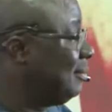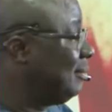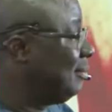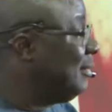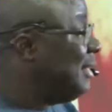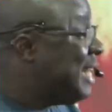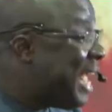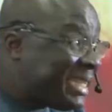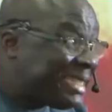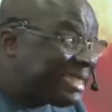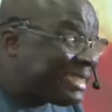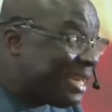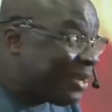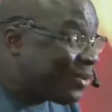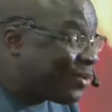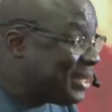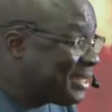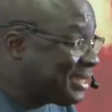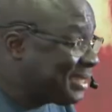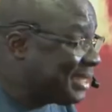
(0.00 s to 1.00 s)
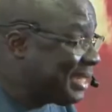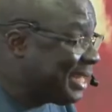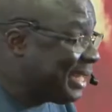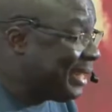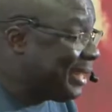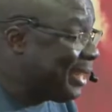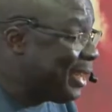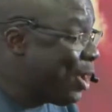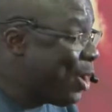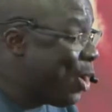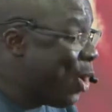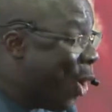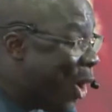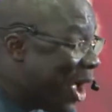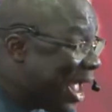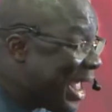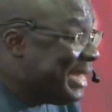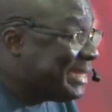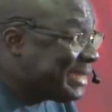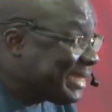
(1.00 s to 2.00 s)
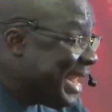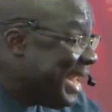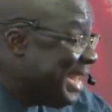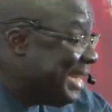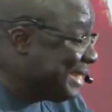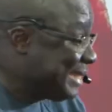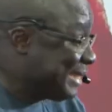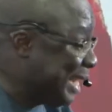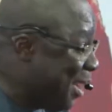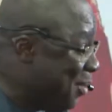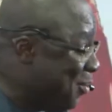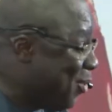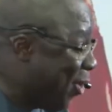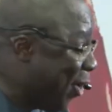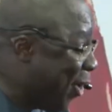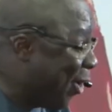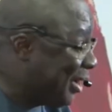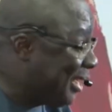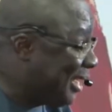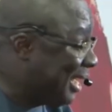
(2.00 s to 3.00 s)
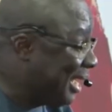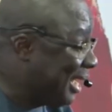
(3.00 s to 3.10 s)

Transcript: That's the question. Is he the same God?